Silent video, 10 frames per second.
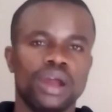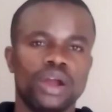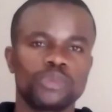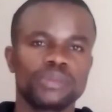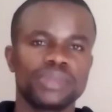I'll
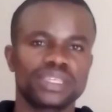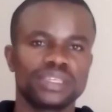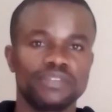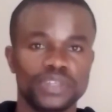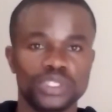be making
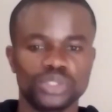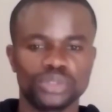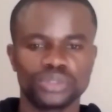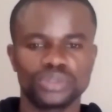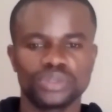a
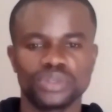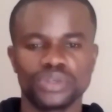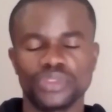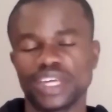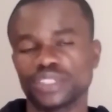video
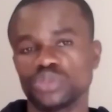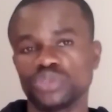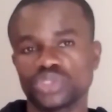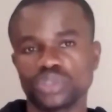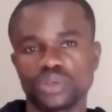that will
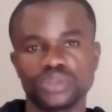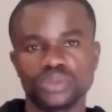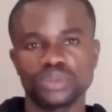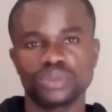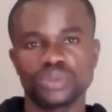show
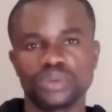you